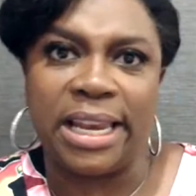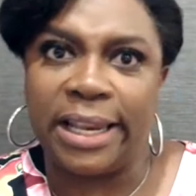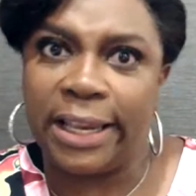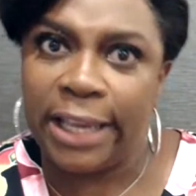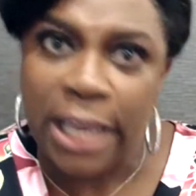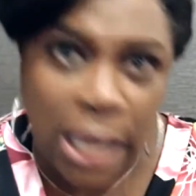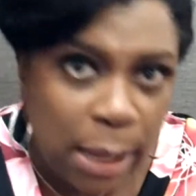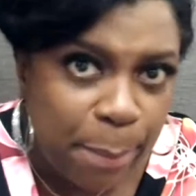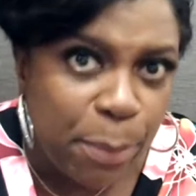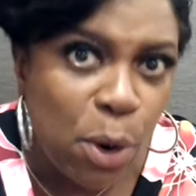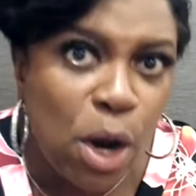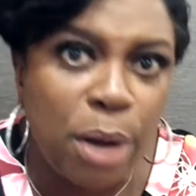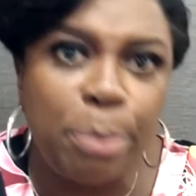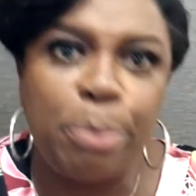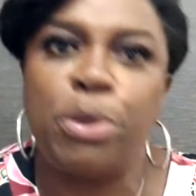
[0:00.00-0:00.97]
keep
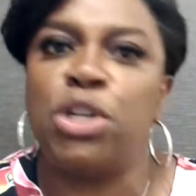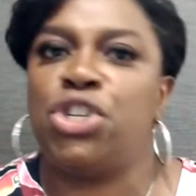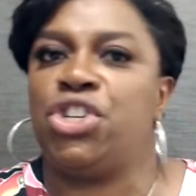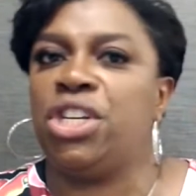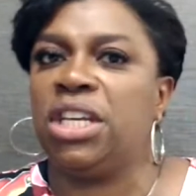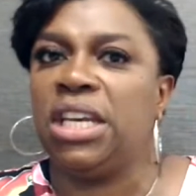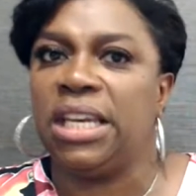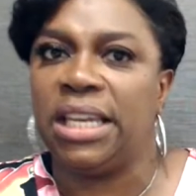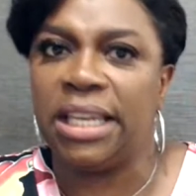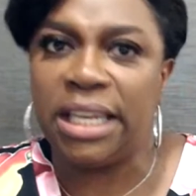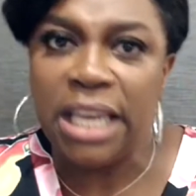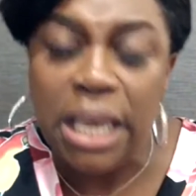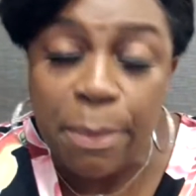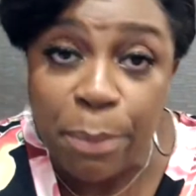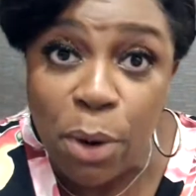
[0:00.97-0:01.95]
on pushing and
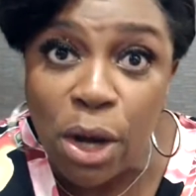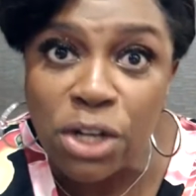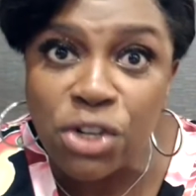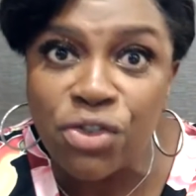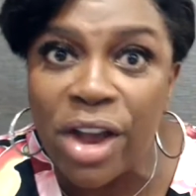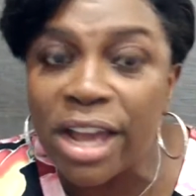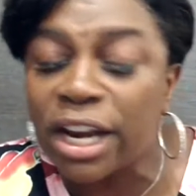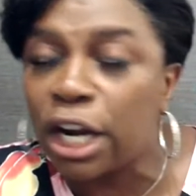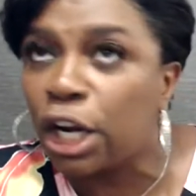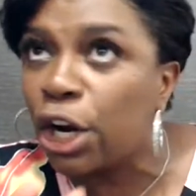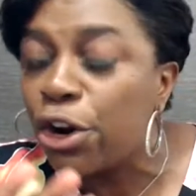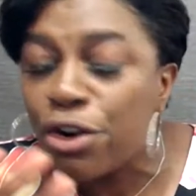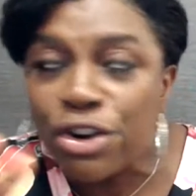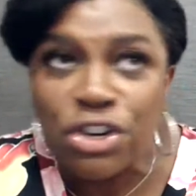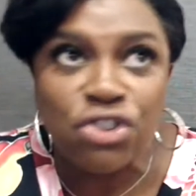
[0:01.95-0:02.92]
keep on trying to
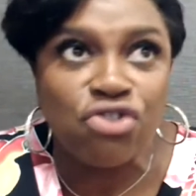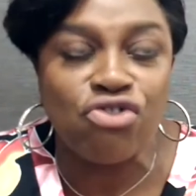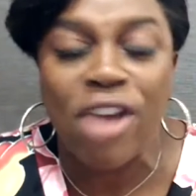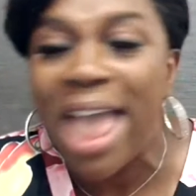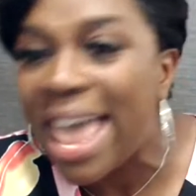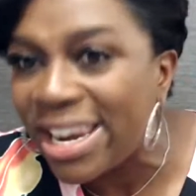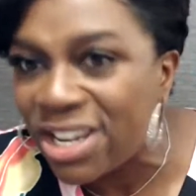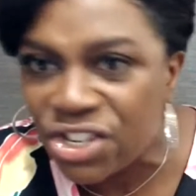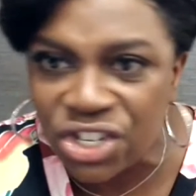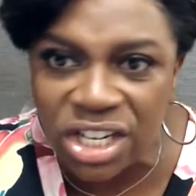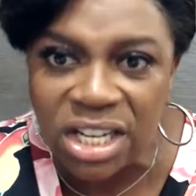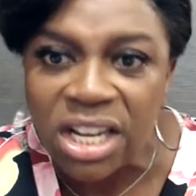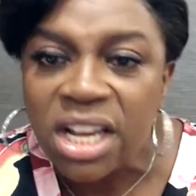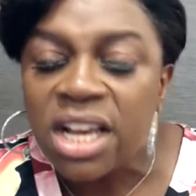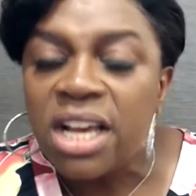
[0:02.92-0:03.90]
learn the strategy